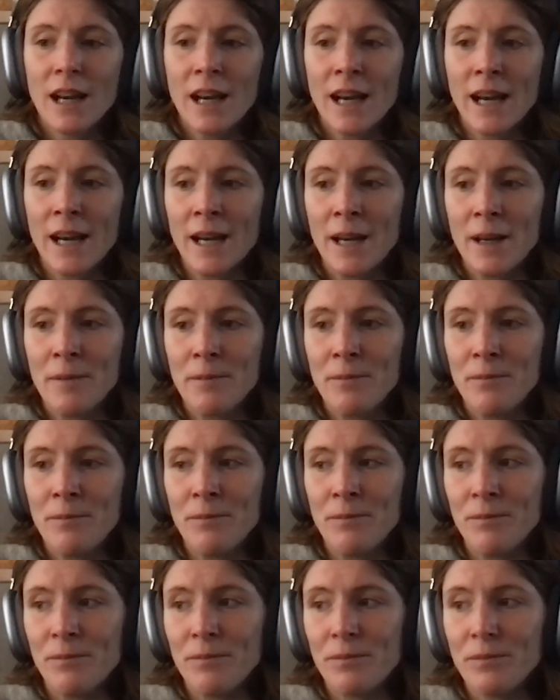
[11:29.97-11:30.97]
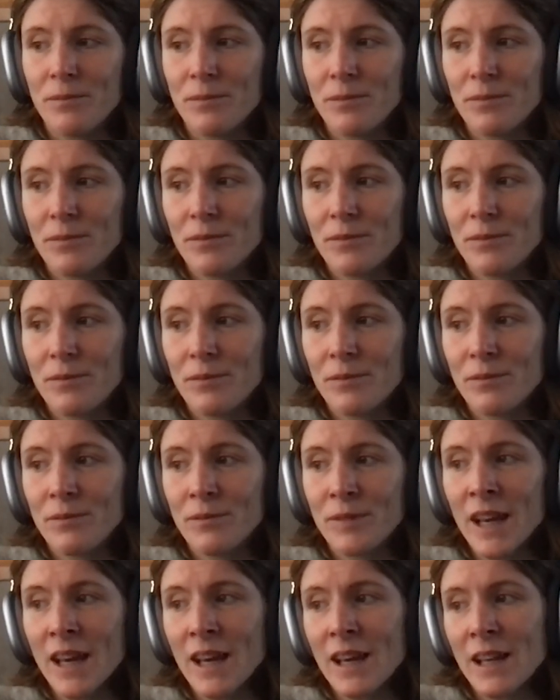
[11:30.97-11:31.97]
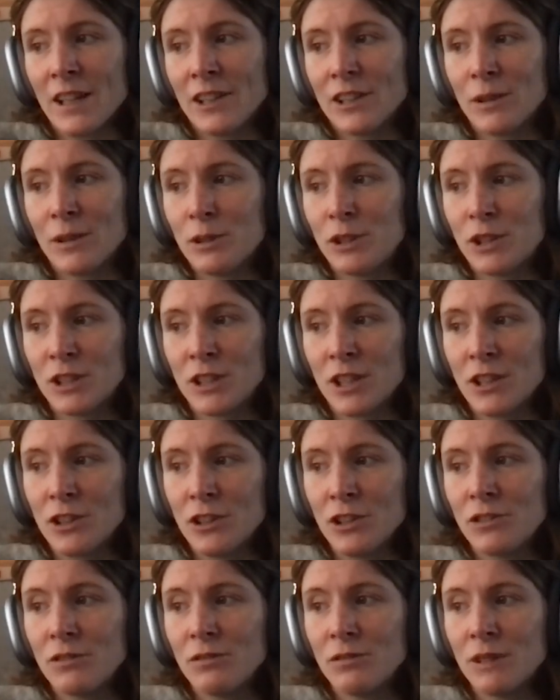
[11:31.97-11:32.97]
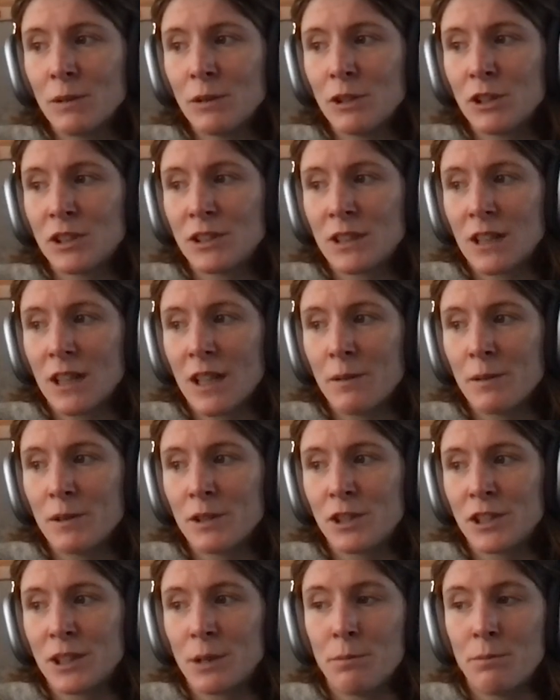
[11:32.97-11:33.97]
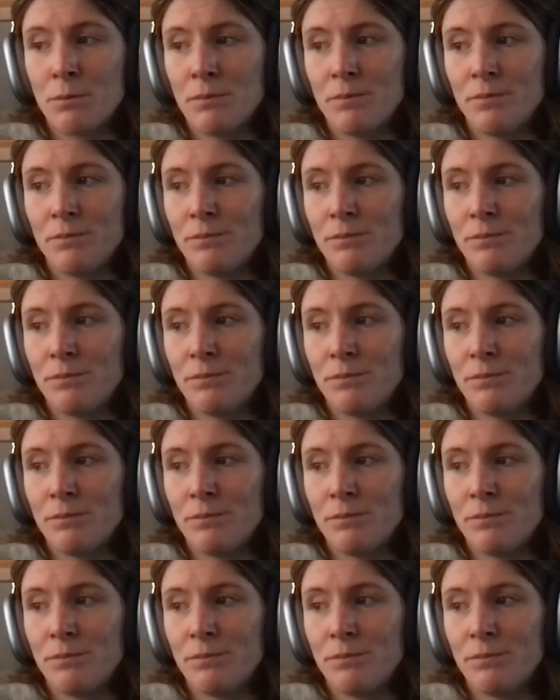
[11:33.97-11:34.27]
It was just a